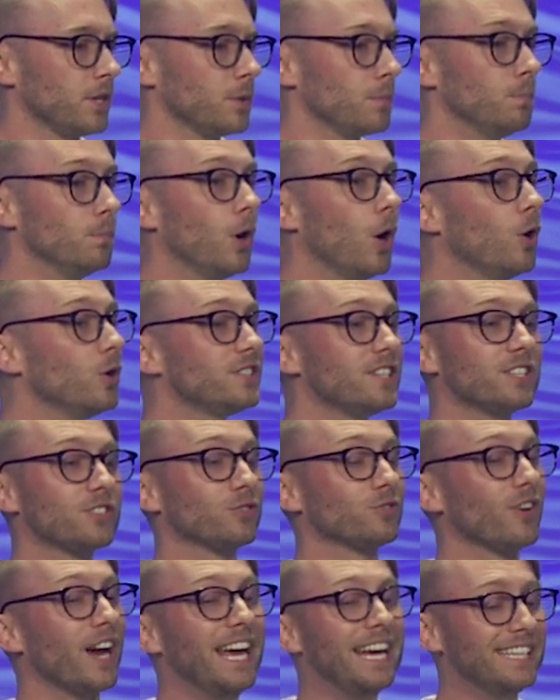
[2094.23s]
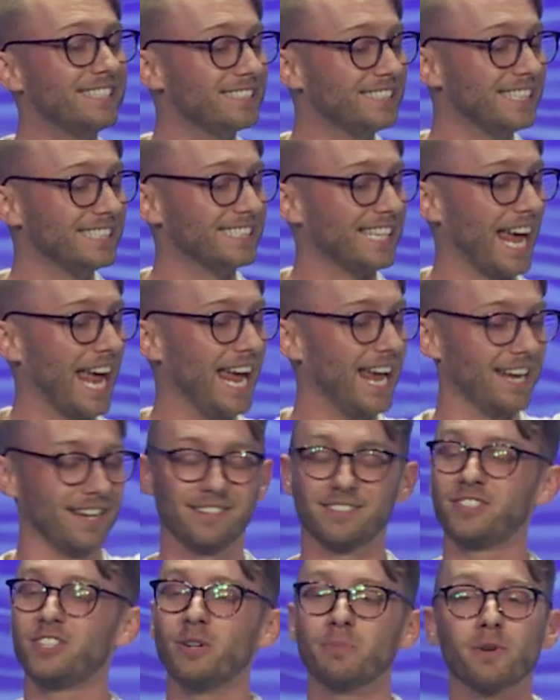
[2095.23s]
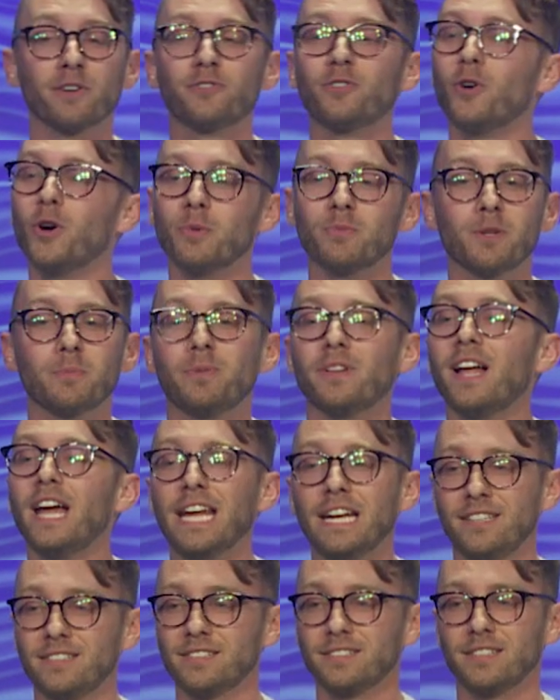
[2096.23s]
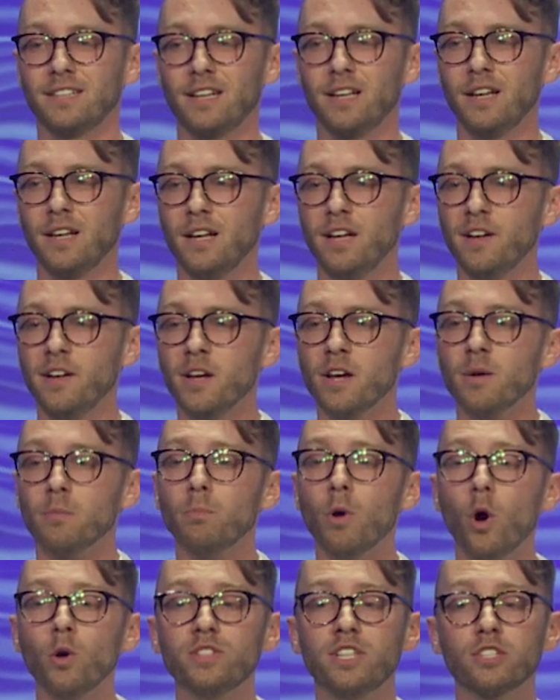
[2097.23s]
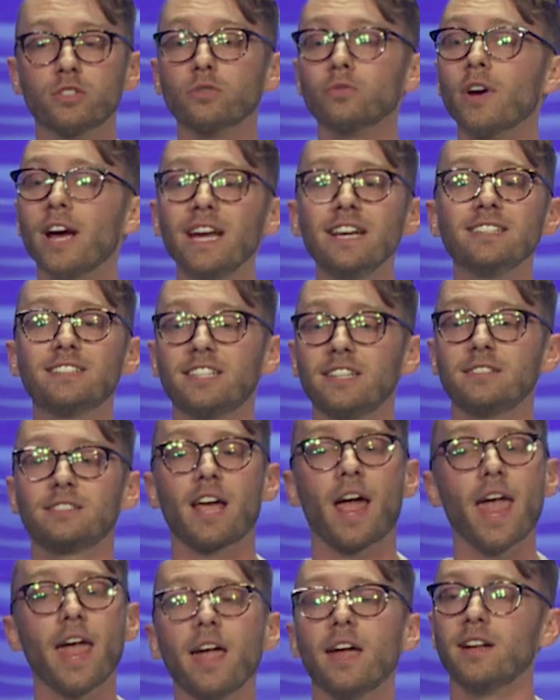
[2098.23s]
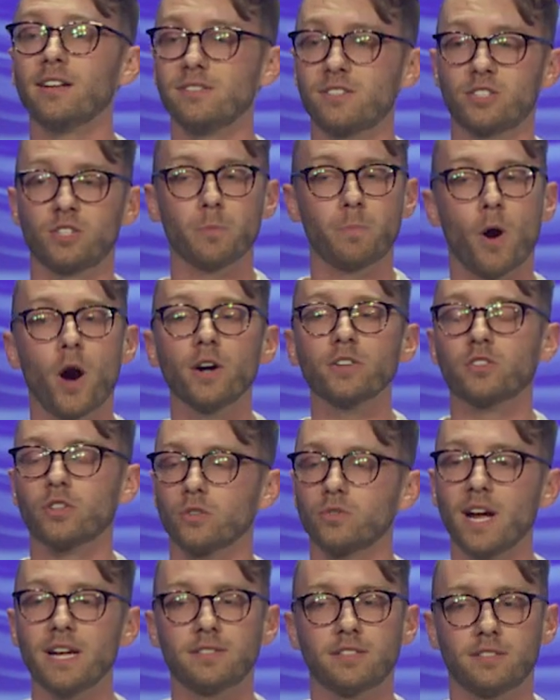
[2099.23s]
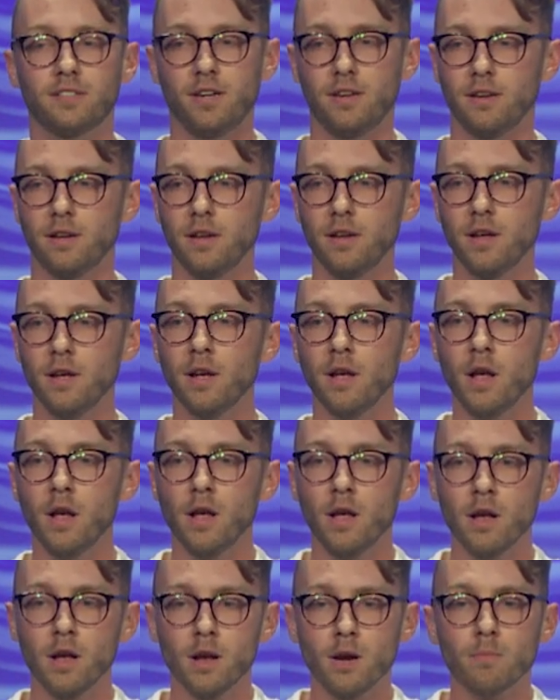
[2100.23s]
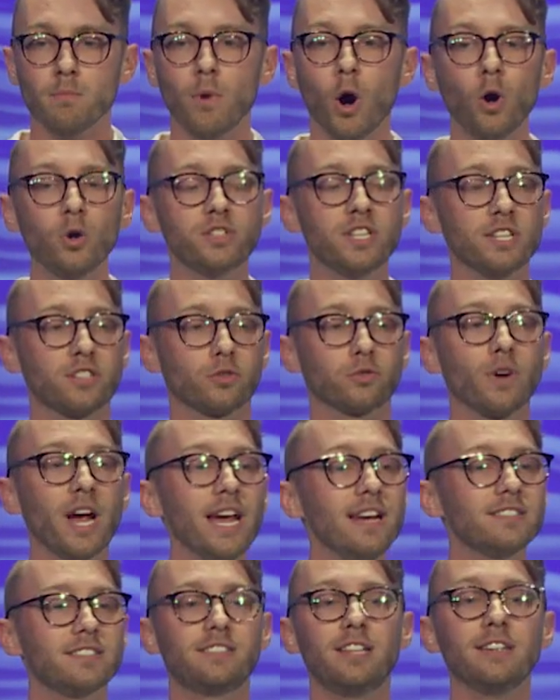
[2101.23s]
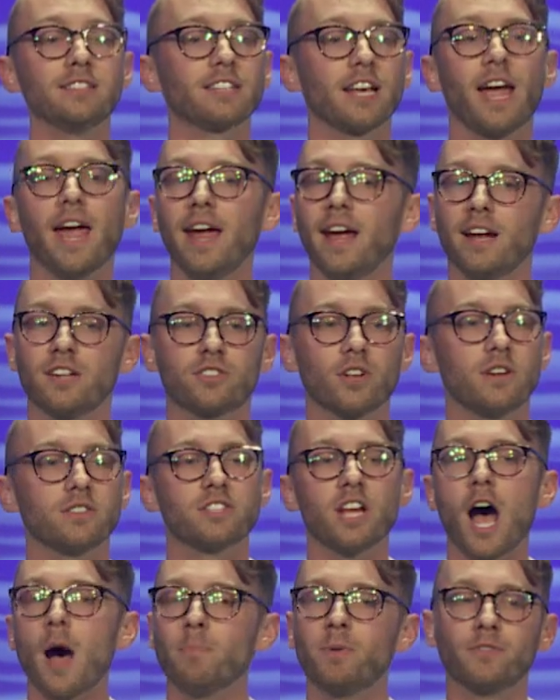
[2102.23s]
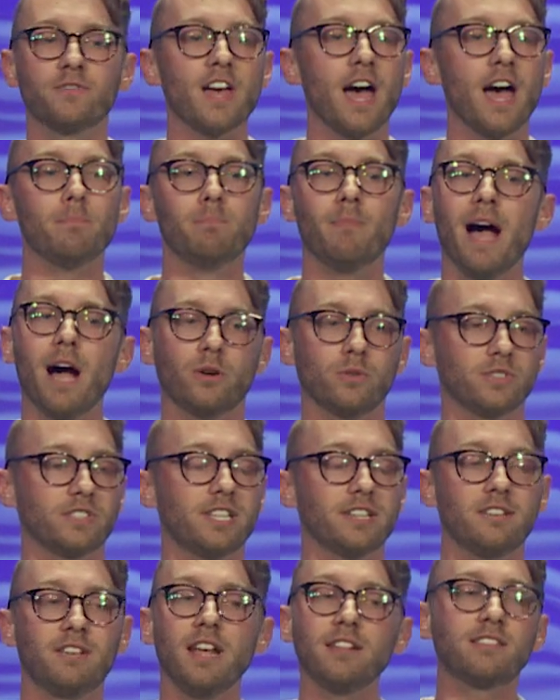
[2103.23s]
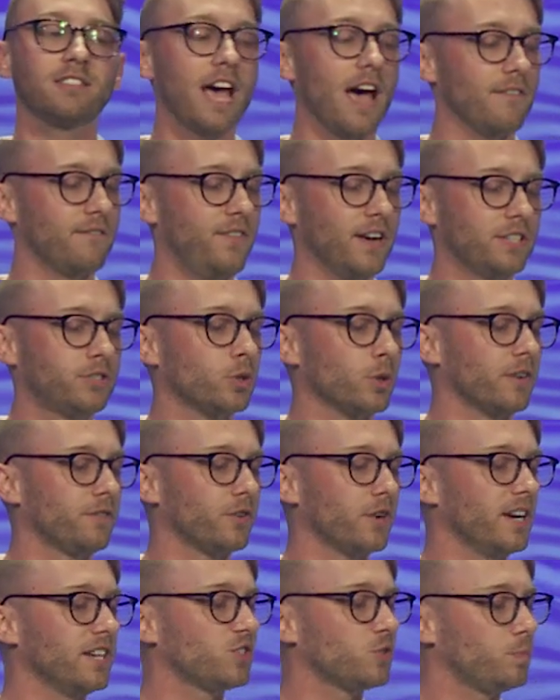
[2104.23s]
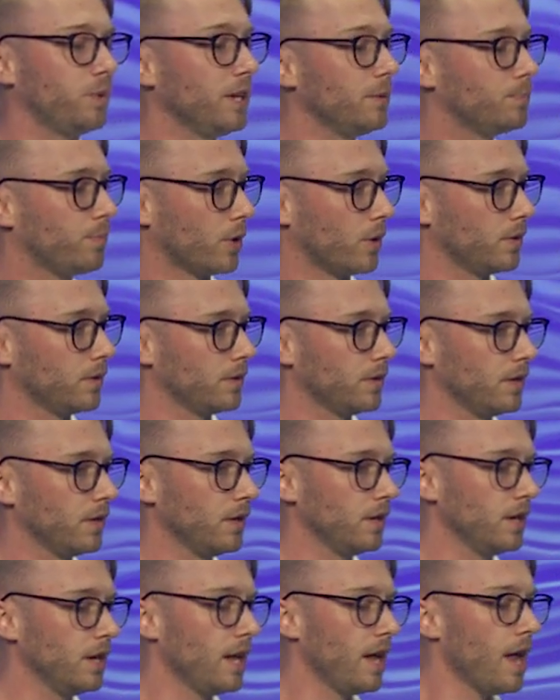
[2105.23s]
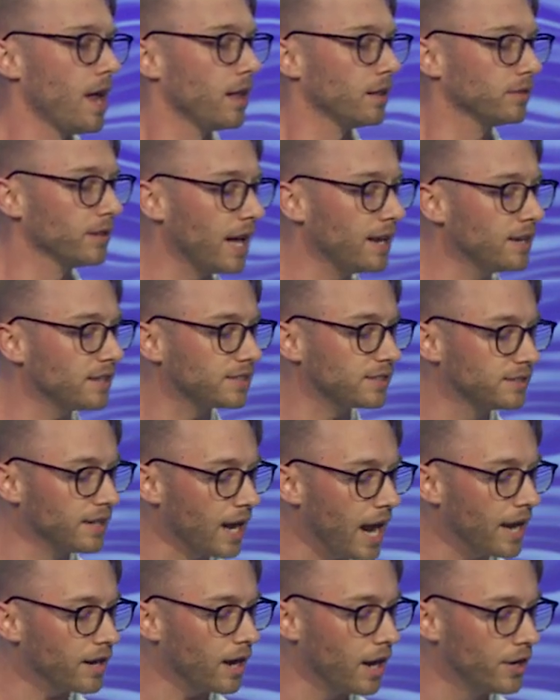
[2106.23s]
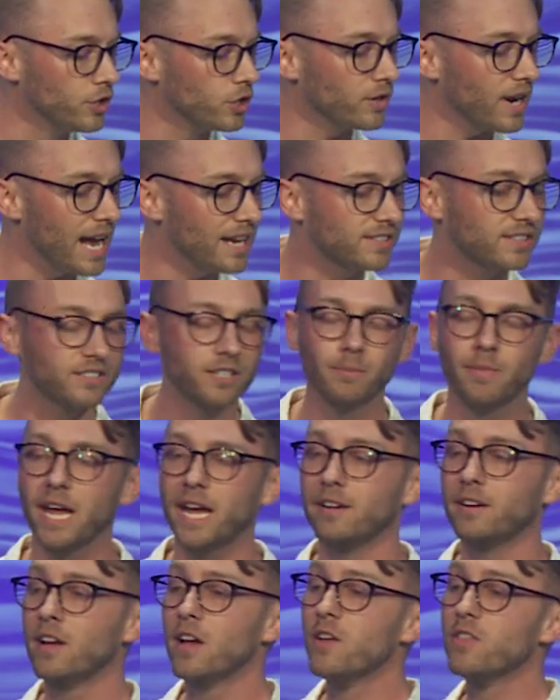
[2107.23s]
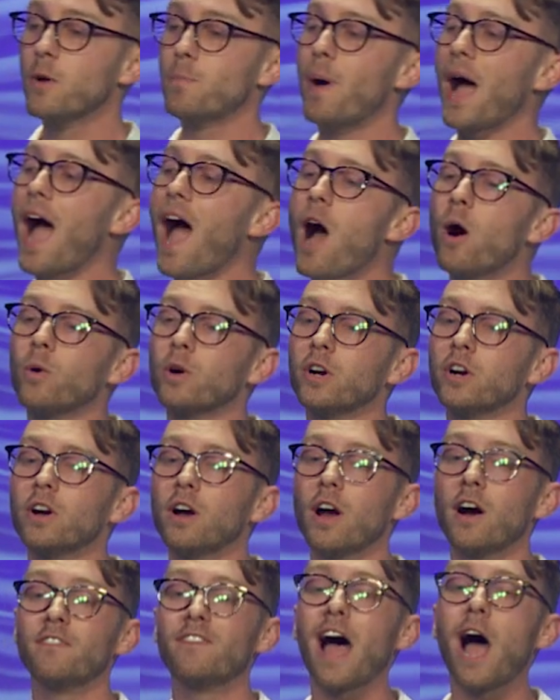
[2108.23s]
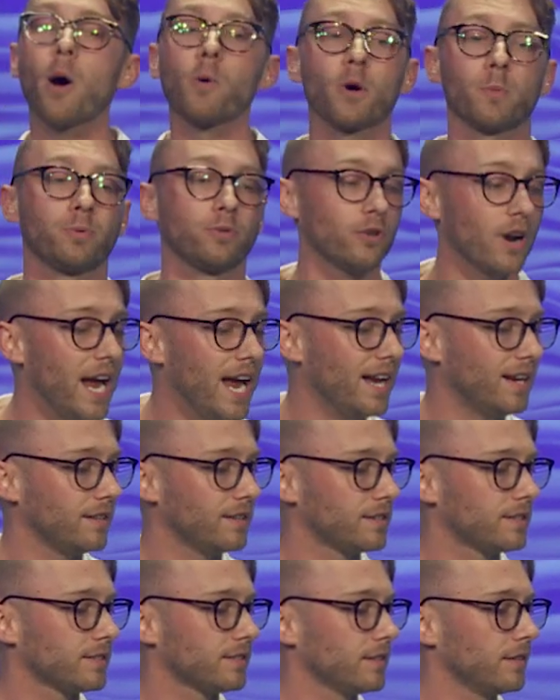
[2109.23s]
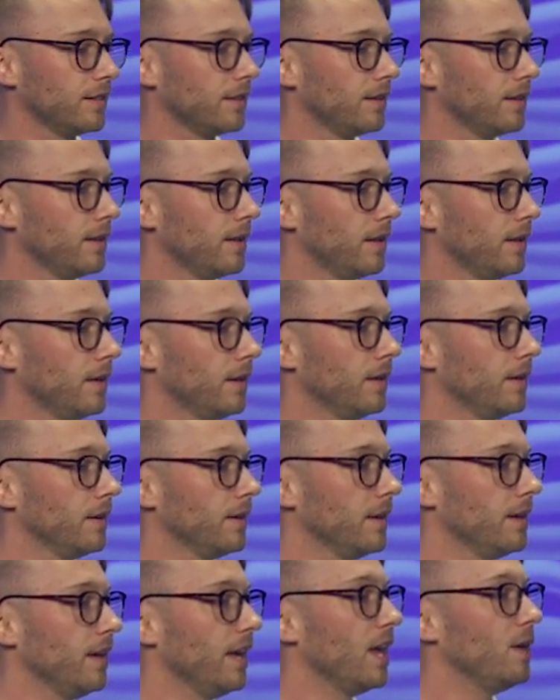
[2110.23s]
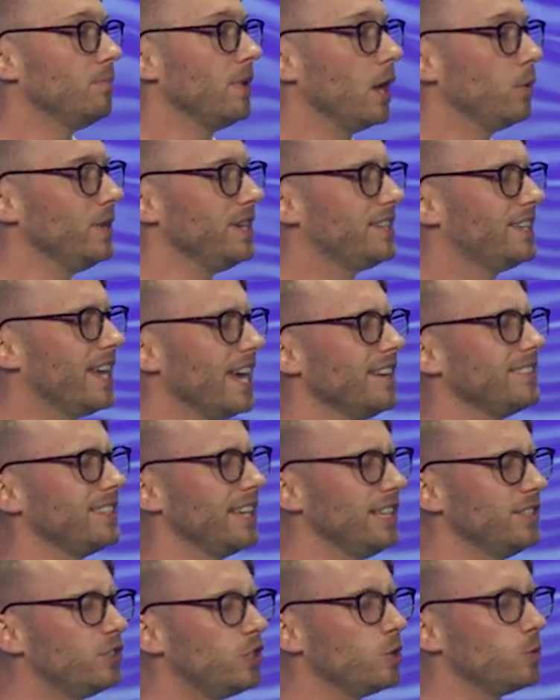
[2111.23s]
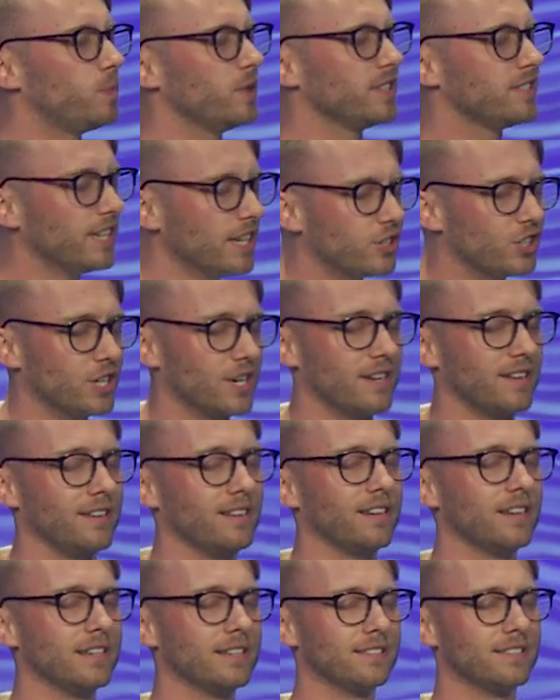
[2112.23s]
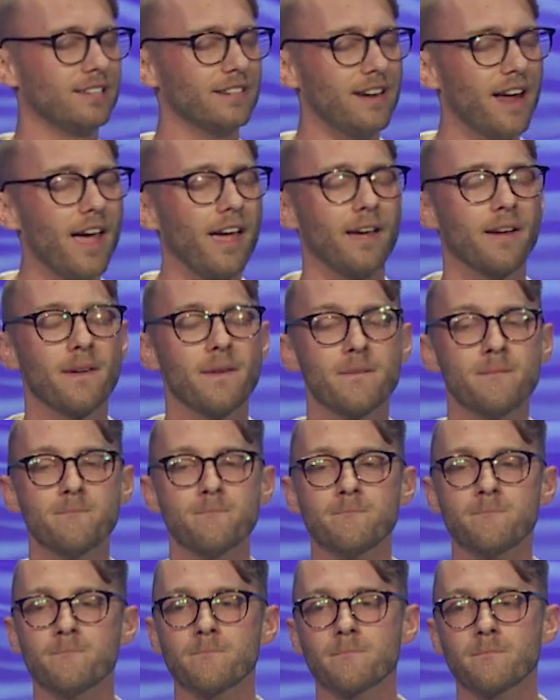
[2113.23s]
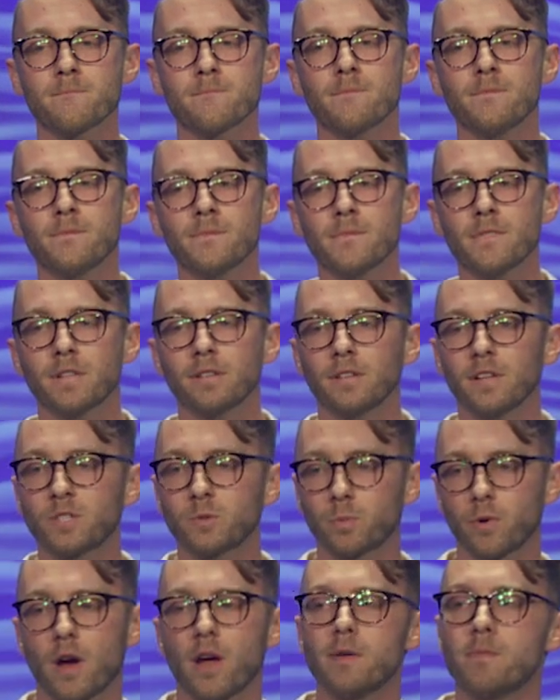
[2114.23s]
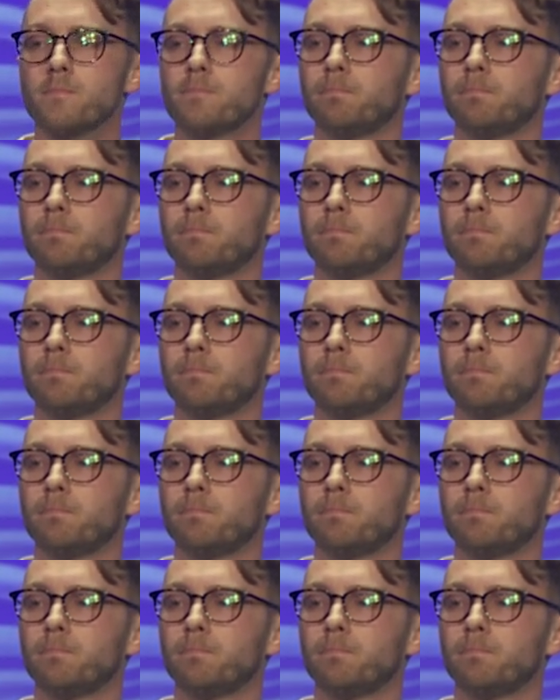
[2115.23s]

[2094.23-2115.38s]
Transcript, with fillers: Moses raised his hands to perform the plagues. Moses raised his hands to part the Red Sea. Moses raised his hands on top of mountain to get that victory for his people. Let us not underestimate the power of our praise. And may we get into position today. Let's pray.